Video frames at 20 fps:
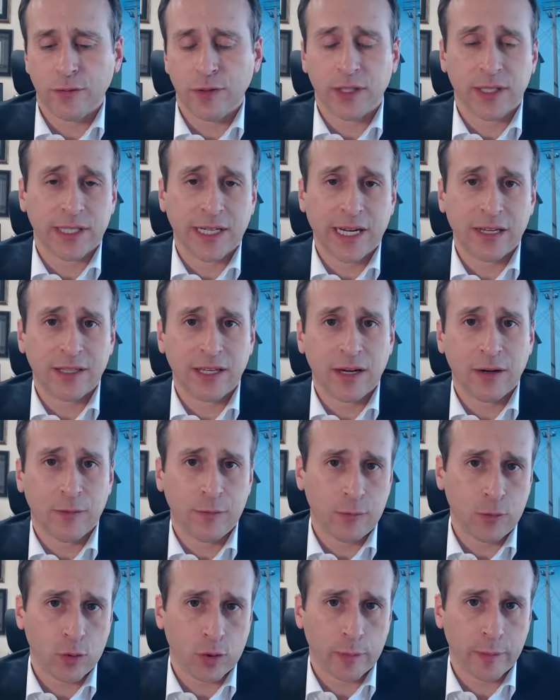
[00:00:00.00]
filling out that
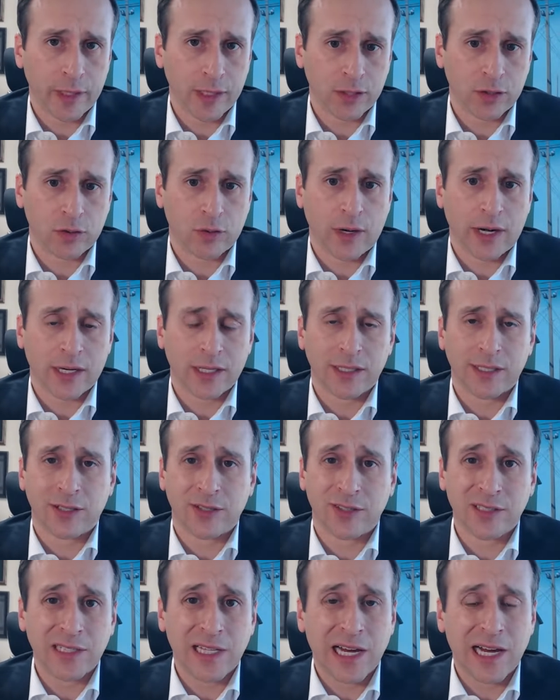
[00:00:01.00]
form incorrectly
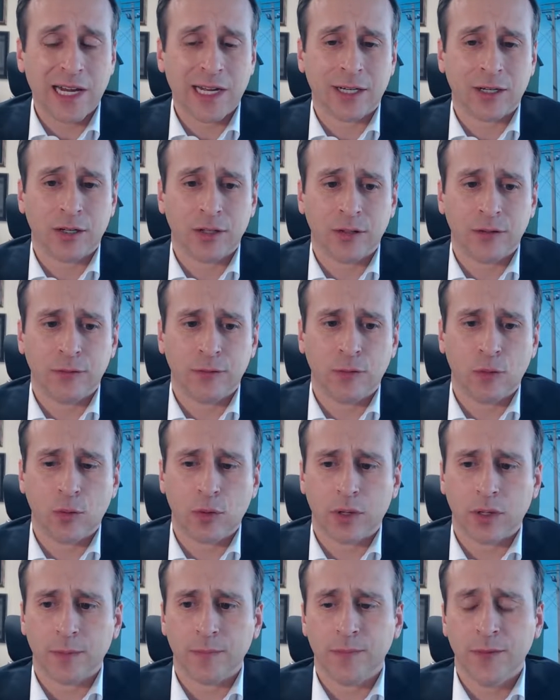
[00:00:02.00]
or lying on the
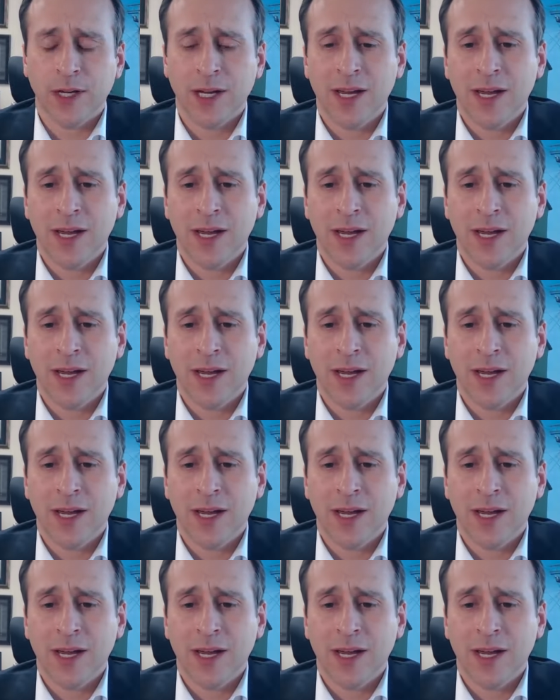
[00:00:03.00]
form.